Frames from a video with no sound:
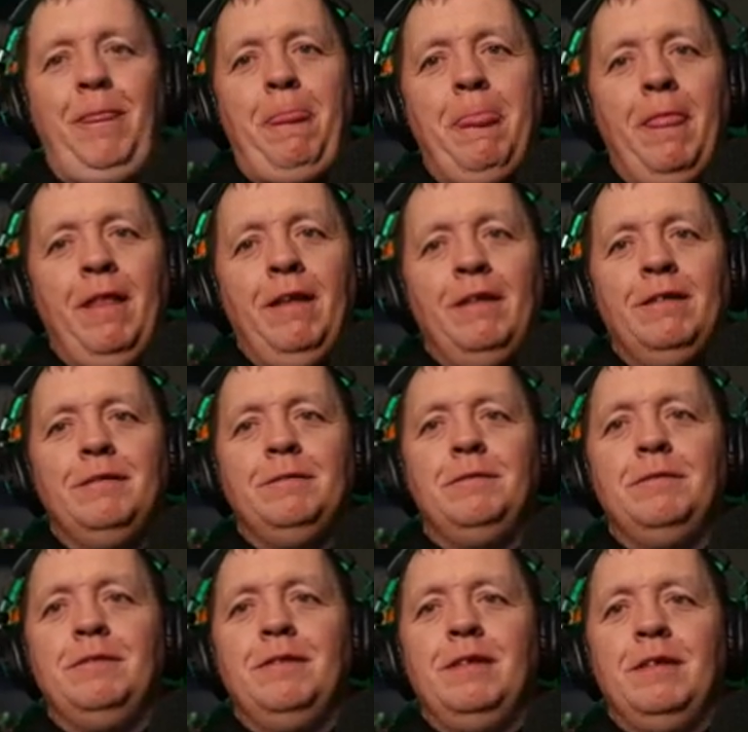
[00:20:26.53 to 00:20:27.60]

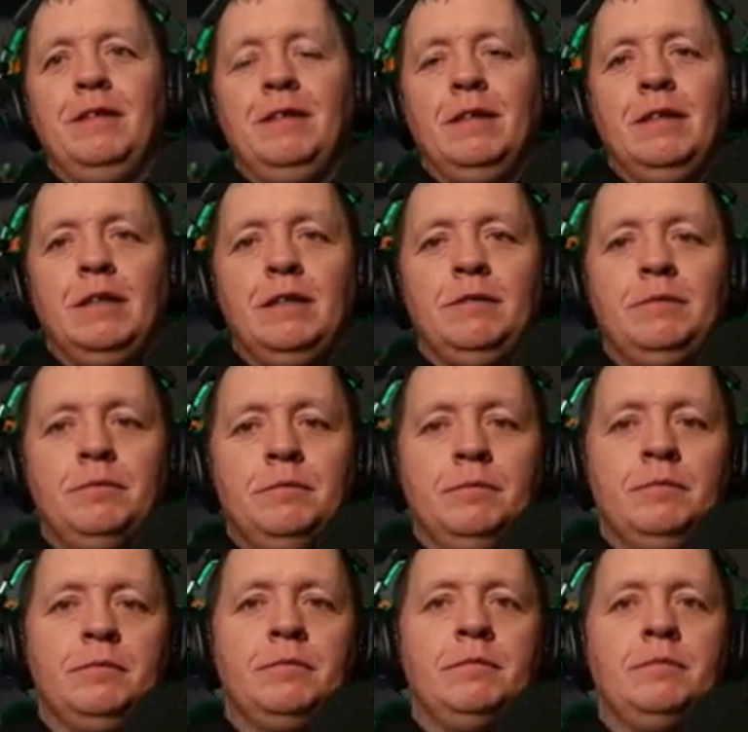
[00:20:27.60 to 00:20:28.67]

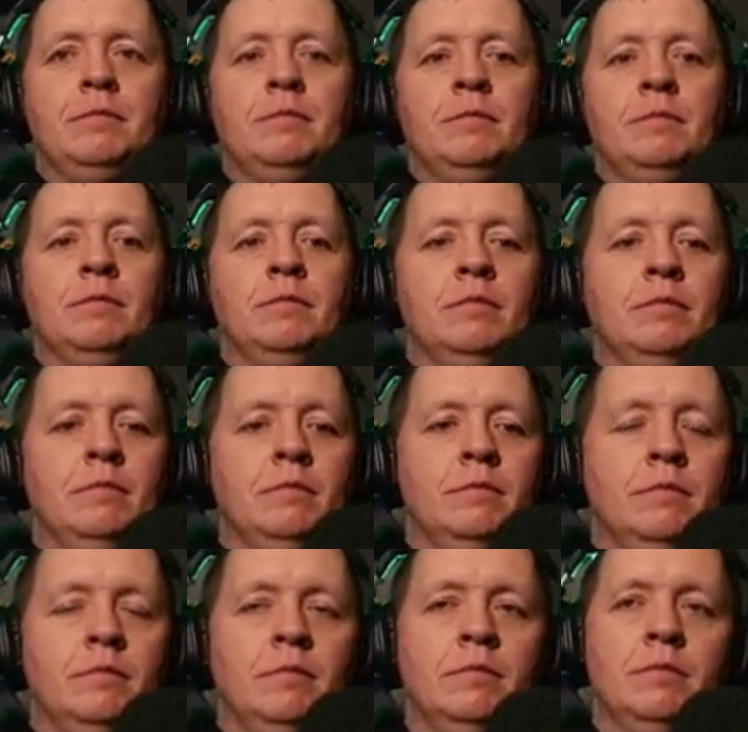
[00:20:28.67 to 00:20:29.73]

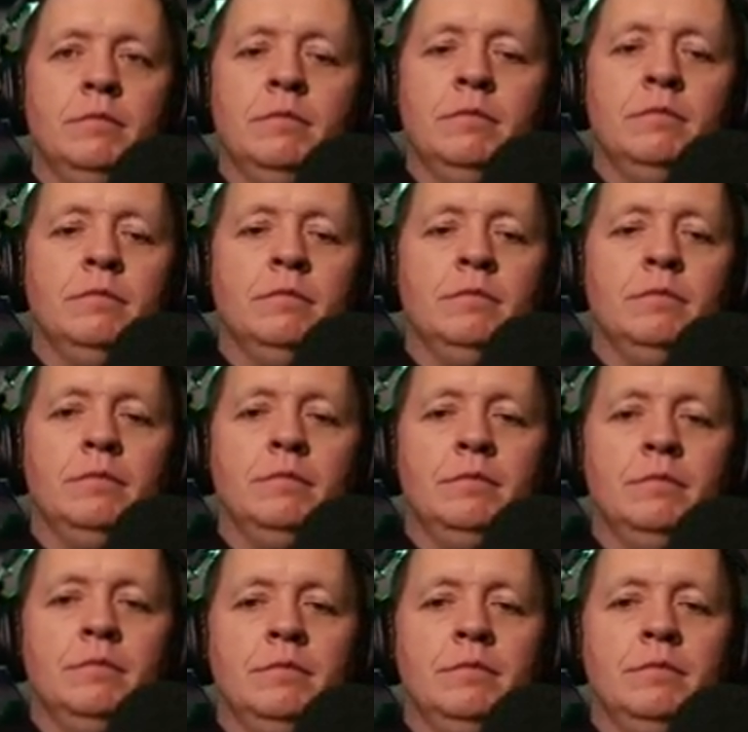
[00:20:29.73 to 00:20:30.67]
[no speech]